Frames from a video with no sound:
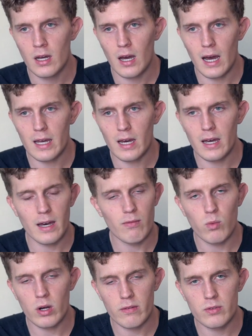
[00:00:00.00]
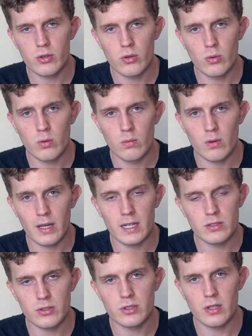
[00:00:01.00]
I have one of two
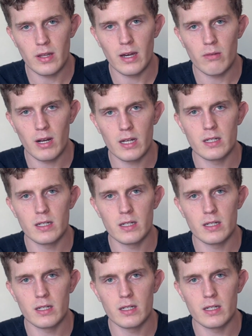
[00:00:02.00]
answers to that, right?